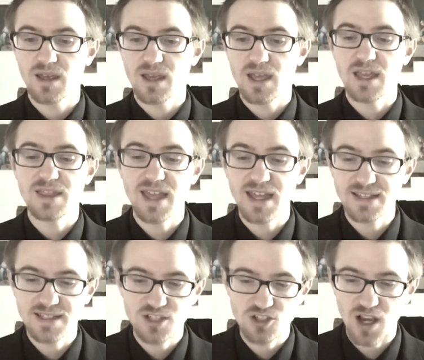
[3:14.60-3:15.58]
And then
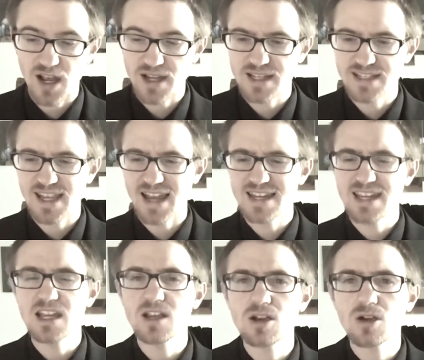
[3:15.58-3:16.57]
to John he said,
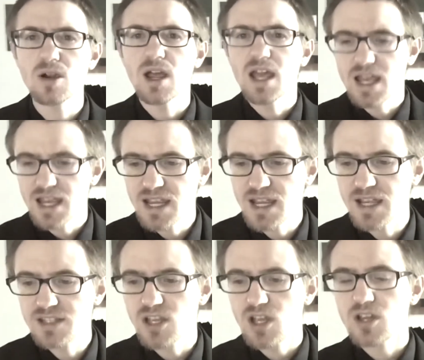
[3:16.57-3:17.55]
here
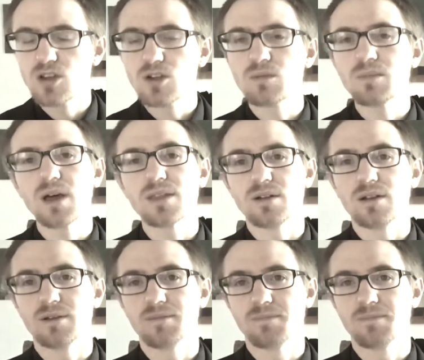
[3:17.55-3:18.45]
is your mother.